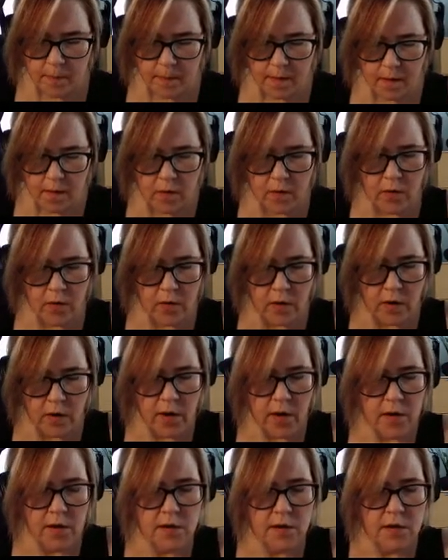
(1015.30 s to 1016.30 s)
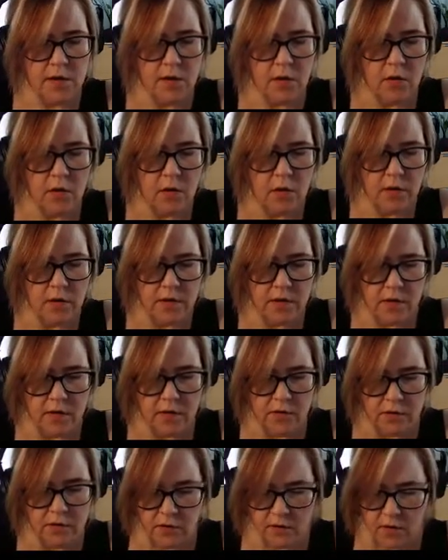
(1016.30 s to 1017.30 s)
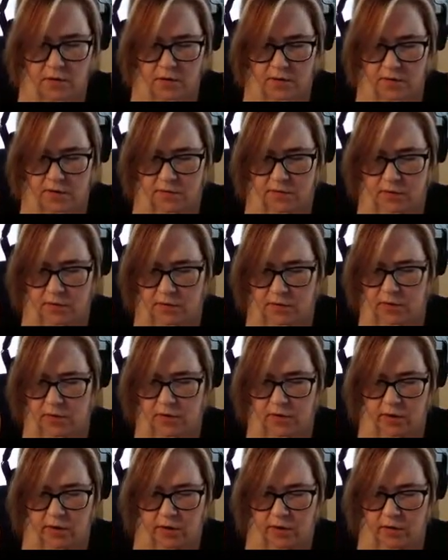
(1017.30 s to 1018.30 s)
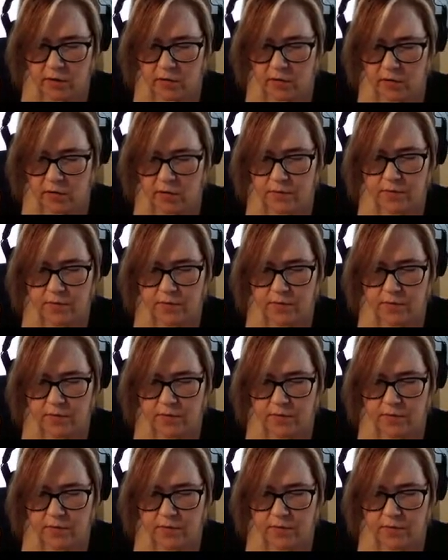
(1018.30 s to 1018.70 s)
Okay, so I was gonna do this over here.